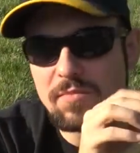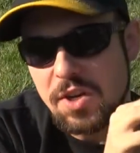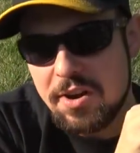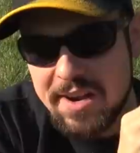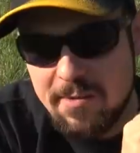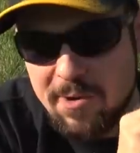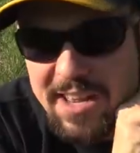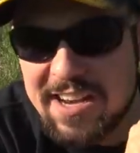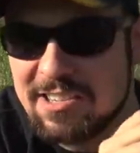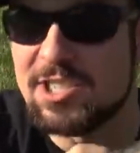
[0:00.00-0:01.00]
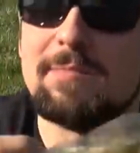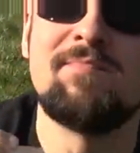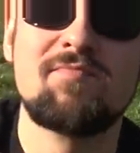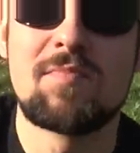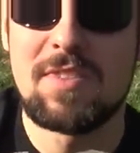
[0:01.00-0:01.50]
You're gonna get one later, Jim.
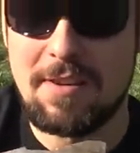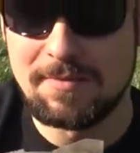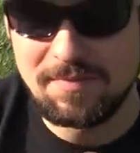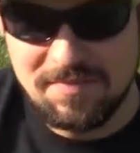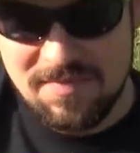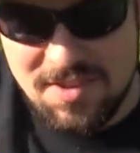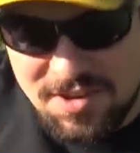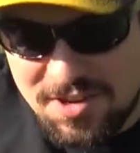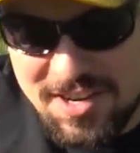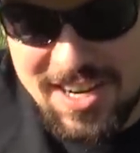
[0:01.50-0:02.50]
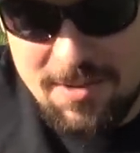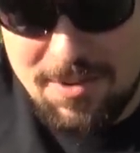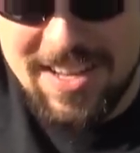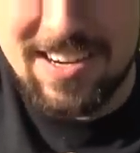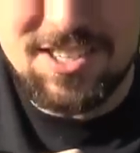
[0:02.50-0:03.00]
You're gonna get
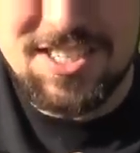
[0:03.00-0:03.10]
one later.